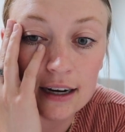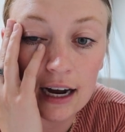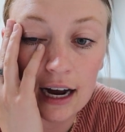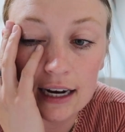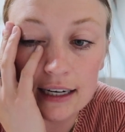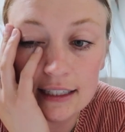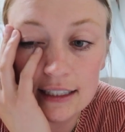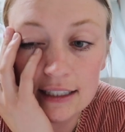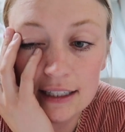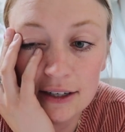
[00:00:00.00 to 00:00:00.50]

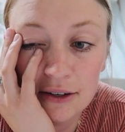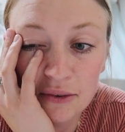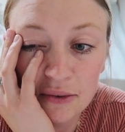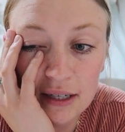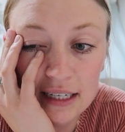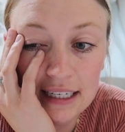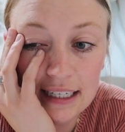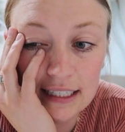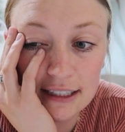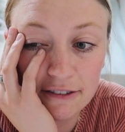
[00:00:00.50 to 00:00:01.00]

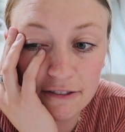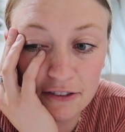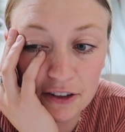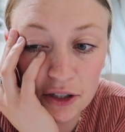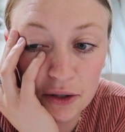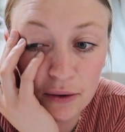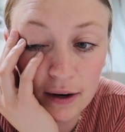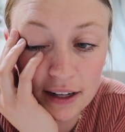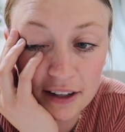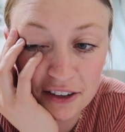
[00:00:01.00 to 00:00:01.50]
We need a
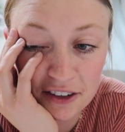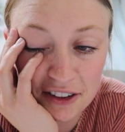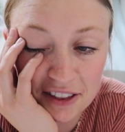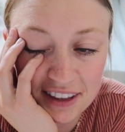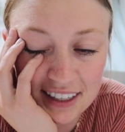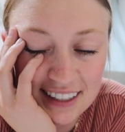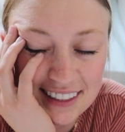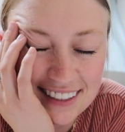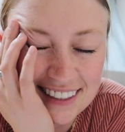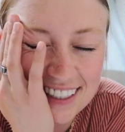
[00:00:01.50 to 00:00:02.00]
few other
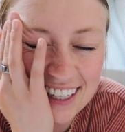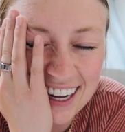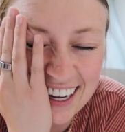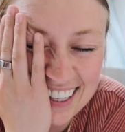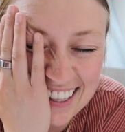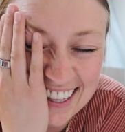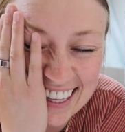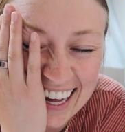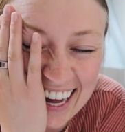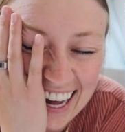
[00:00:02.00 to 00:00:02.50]
things
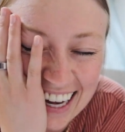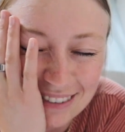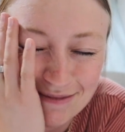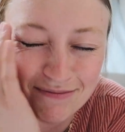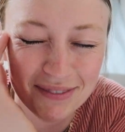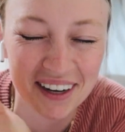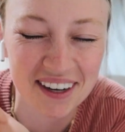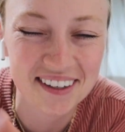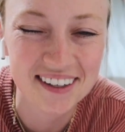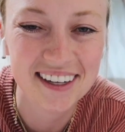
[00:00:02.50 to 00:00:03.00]
like that,
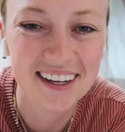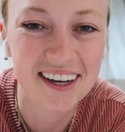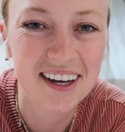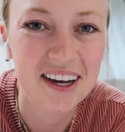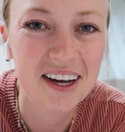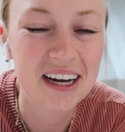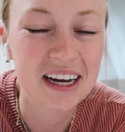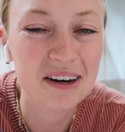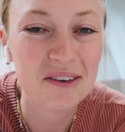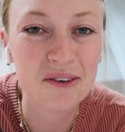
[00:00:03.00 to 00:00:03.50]
but
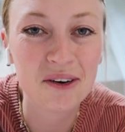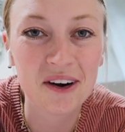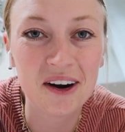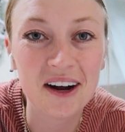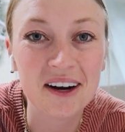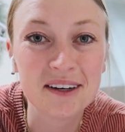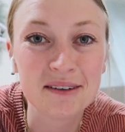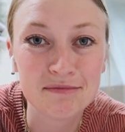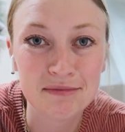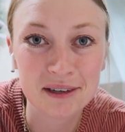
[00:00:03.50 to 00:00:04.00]
we're
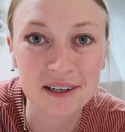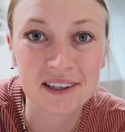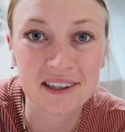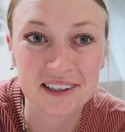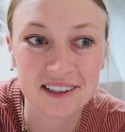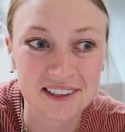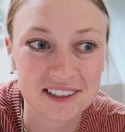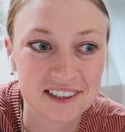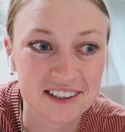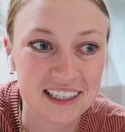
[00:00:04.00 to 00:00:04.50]
on a
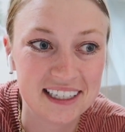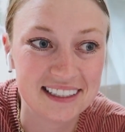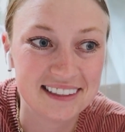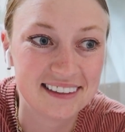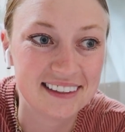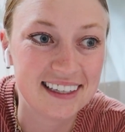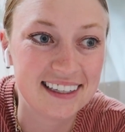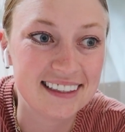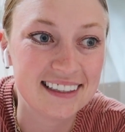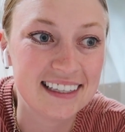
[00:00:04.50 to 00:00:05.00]
burger train
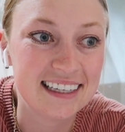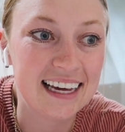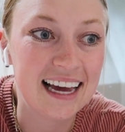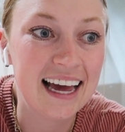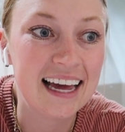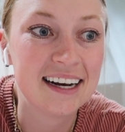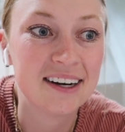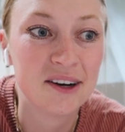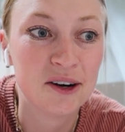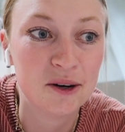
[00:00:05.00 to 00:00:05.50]
lately,
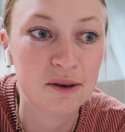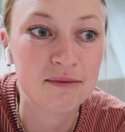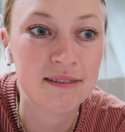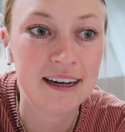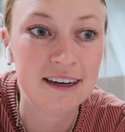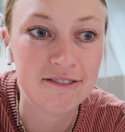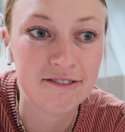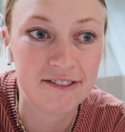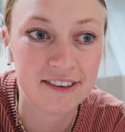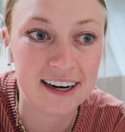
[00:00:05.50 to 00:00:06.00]
and
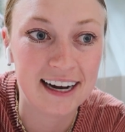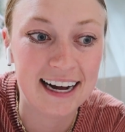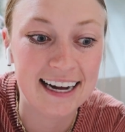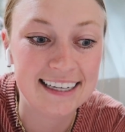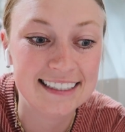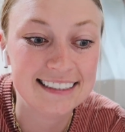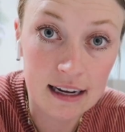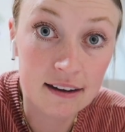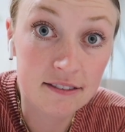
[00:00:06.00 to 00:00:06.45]
homemade fries.